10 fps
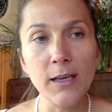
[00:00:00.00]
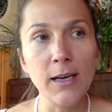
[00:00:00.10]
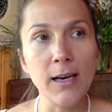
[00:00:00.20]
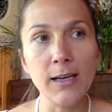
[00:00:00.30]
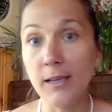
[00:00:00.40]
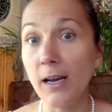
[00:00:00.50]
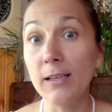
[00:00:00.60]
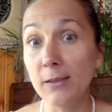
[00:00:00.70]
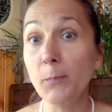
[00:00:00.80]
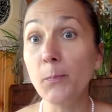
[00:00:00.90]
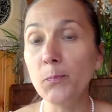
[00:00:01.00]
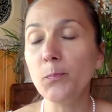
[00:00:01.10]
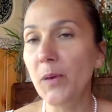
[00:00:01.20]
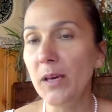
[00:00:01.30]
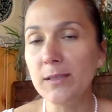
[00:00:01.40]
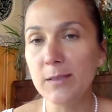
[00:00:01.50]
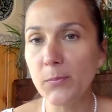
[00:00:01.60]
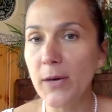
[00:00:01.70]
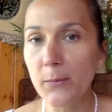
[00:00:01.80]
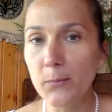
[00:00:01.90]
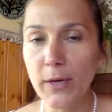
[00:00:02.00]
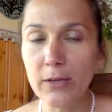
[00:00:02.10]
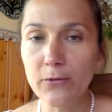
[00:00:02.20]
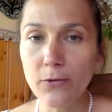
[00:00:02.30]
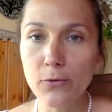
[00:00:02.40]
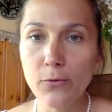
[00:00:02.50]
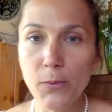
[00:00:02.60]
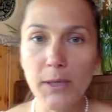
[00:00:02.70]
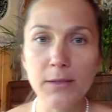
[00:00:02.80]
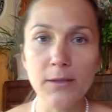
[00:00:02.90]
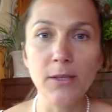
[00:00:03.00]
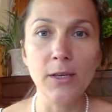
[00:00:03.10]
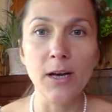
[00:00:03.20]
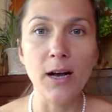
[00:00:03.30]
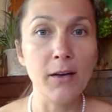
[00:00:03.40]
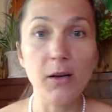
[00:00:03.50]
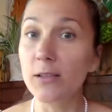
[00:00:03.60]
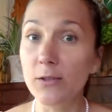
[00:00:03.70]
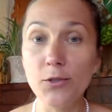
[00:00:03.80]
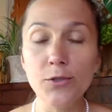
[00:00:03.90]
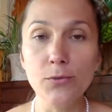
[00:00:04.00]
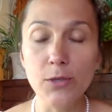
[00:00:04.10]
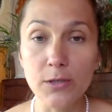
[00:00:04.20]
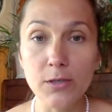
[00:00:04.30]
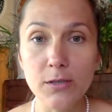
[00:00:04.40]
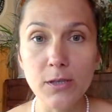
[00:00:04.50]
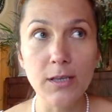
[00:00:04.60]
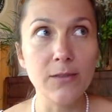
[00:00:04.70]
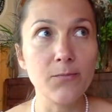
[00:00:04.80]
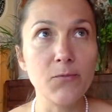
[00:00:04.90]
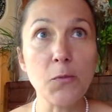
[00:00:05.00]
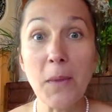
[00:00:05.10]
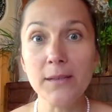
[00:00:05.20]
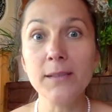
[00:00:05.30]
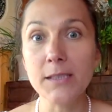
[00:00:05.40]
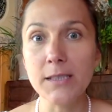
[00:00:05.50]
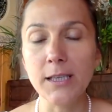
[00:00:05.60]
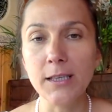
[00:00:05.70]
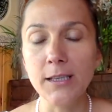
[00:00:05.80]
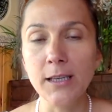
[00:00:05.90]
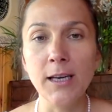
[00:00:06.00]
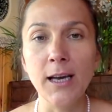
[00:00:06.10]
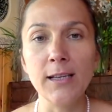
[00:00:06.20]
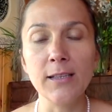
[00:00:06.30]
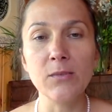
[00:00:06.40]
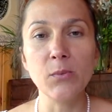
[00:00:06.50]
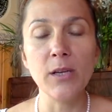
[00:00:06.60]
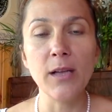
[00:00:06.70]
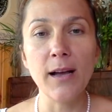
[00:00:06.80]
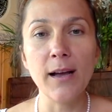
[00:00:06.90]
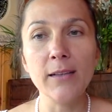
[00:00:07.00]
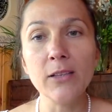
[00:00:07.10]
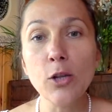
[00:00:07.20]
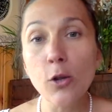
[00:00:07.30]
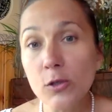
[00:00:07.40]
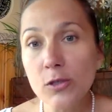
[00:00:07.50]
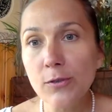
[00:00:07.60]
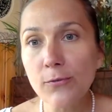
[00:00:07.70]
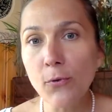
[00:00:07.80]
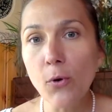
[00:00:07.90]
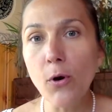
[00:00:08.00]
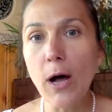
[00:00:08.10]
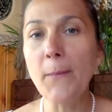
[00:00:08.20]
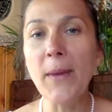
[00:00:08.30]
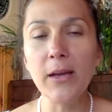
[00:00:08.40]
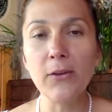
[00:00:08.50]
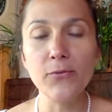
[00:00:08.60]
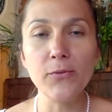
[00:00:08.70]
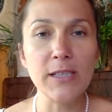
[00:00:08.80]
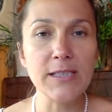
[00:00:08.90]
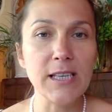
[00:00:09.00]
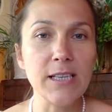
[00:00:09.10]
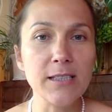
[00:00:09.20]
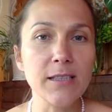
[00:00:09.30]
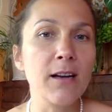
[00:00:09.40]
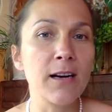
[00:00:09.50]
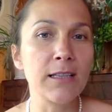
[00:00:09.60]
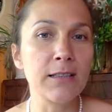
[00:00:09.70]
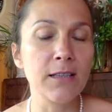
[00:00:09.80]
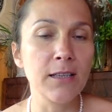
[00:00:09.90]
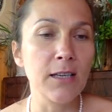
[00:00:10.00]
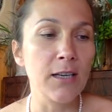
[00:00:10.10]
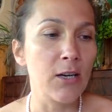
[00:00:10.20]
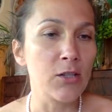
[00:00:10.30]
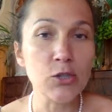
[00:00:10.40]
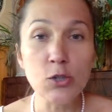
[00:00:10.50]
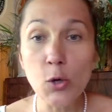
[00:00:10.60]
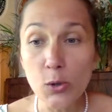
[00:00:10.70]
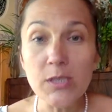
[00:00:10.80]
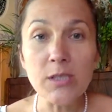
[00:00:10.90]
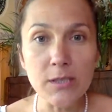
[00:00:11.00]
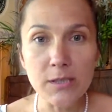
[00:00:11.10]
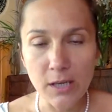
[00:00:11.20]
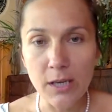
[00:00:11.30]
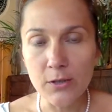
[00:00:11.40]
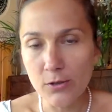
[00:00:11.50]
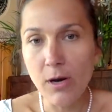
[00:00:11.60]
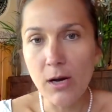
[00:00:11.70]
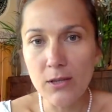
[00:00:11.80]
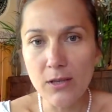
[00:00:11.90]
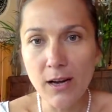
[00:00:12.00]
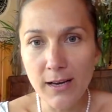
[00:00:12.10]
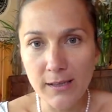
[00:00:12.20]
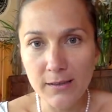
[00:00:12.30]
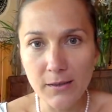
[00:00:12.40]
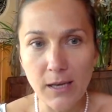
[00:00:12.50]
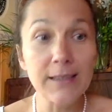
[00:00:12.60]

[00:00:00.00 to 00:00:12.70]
And I had the biggest breakthrough when I cut the sugars tremendously. And as well, I added lots of omega-3, 6, 9 sources into our diet, and